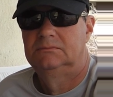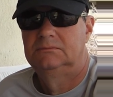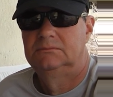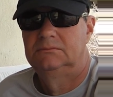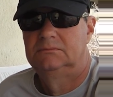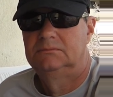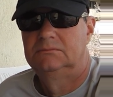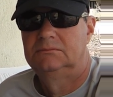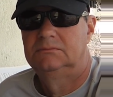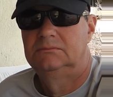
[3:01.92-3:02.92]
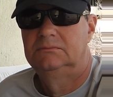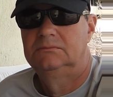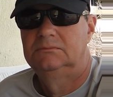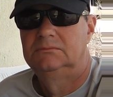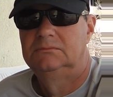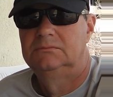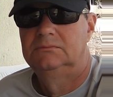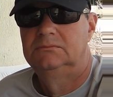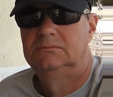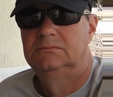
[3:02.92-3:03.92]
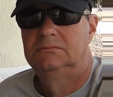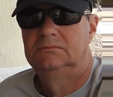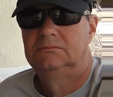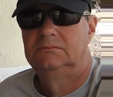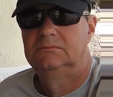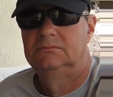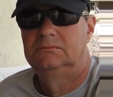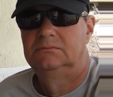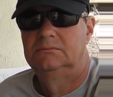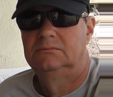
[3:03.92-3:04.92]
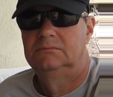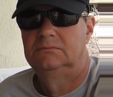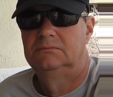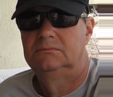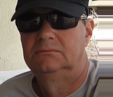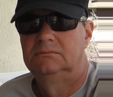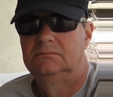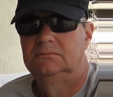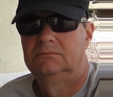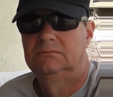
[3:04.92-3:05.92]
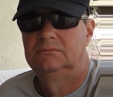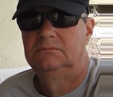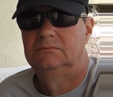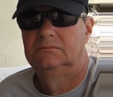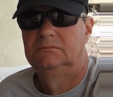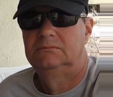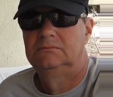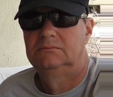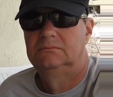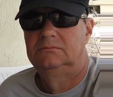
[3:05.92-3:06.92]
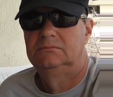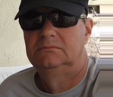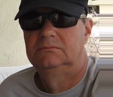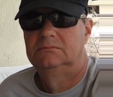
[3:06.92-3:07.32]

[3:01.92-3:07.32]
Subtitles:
[no speech]